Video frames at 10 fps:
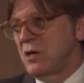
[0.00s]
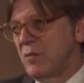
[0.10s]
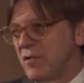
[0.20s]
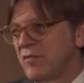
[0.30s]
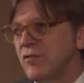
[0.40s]

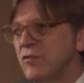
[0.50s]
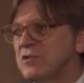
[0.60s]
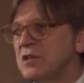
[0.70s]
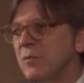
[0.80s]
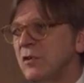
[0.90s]
number of
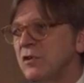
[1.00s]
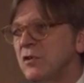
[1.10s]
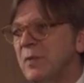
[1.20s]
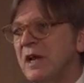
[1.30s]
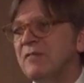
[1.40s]
rules on the
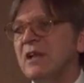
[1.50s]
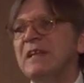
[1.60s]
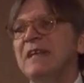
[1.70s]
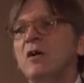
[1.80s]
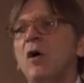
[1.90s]
European level,
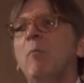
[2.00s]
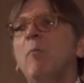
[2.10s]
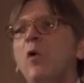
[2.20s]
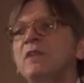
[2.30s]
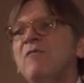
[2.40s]
and then there are
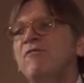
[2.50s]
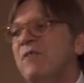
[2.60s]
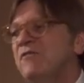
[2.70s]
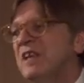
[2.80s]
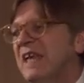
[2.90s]
more than
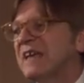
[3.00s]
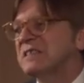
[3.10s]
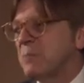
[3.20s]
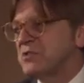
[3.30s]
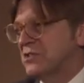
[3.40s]
50
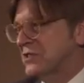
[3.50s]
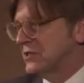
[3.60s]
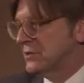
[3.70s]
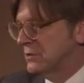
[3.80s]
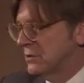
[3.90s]

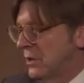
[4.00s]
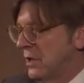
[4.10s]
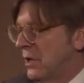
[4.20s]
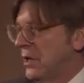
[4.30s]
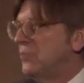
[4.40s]
exceptions.
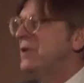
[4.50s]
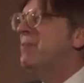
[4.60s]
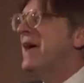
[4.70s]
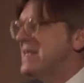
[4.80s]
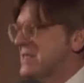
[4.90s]

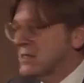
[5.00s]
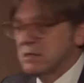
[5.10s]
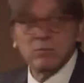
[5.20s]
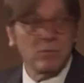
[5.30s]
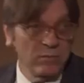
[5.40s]

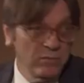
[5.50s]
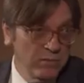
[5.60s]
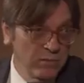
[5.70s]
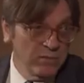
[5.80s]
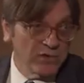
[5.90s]
Rebates.
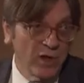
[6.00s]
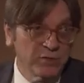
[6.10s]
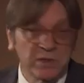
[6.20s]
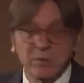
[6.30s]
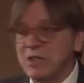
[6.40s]

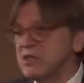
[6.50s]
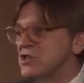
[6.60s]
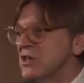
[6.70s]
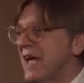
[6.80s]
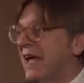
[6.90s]
Start with the
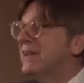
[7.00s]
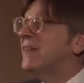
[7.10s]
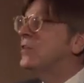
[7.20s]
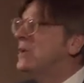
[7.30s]
British. Then